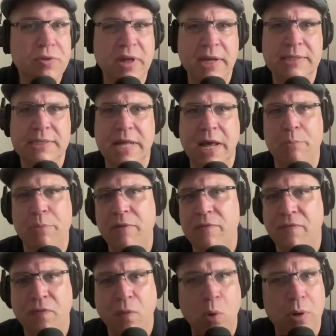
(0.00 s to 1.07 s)
things that
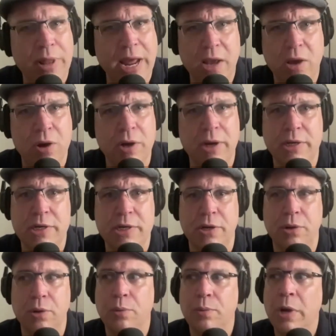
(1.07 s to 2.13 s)
before they couldn't
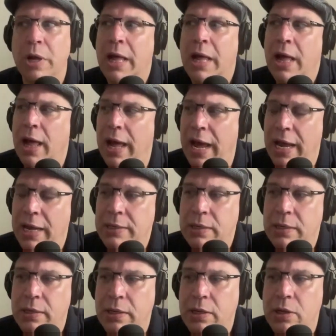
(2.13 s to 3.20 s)
do. And
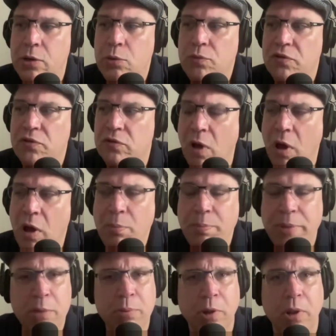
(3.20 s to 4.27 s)
you saw
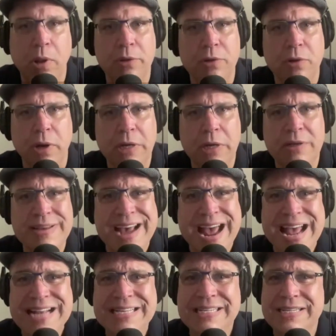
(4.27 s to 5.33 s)
people under
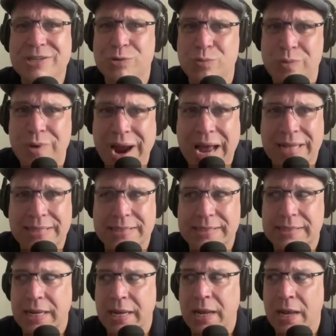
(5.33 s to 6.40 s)
intense
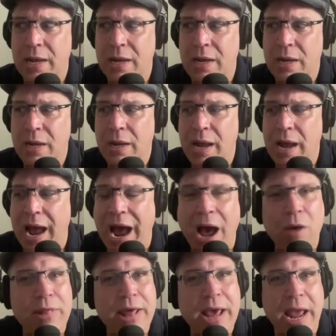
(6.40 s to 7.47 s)
duress,
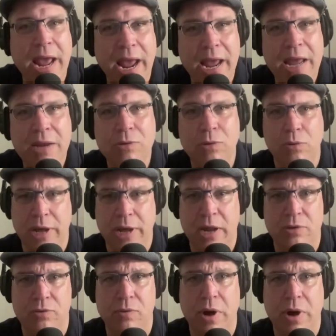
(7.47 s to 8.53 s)
how they handled
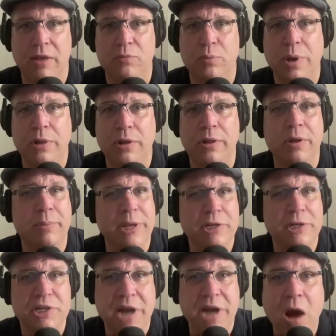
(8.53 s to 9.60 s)
that duress, whether they be
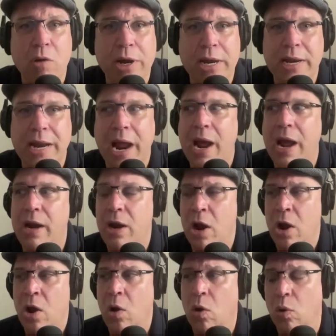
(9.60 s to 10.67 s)
shouting at,
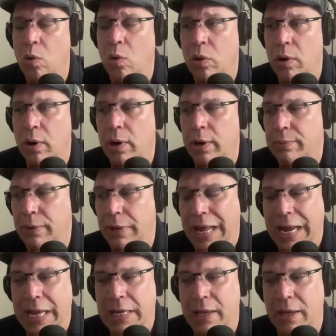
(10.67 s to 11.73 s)
or
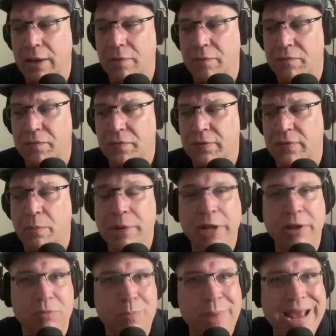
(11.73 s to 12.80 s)
like if somebody
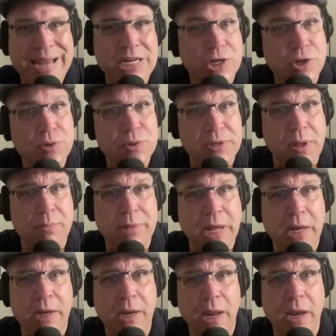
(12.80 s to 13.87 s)
is made to do
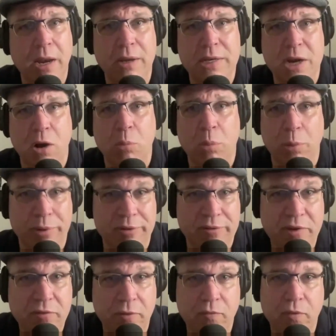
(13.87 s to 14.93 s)
something in a terrible
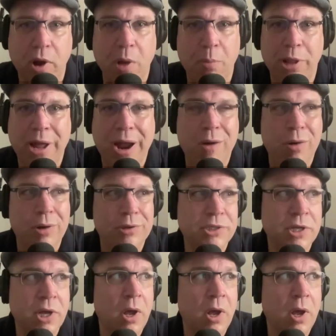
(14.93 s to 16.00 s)
position for a couple hours,
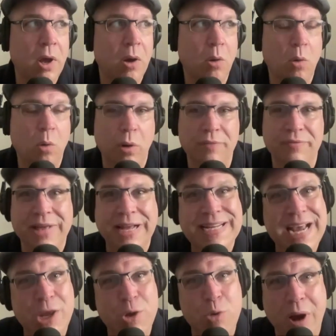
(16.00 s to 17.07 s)
or if they
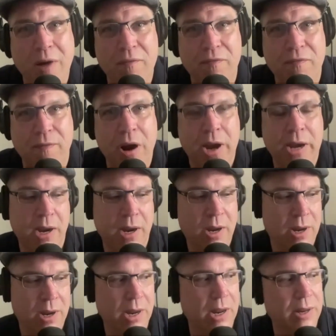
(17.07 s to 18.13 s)
take you out front
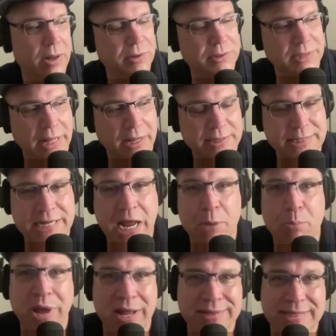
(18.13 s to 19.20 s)
and there's like
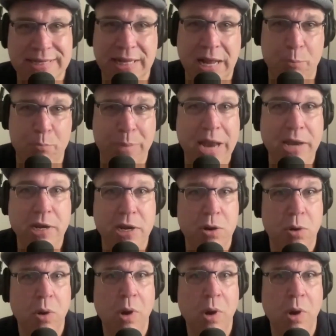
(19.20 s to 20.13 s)
sand pits and they bend you,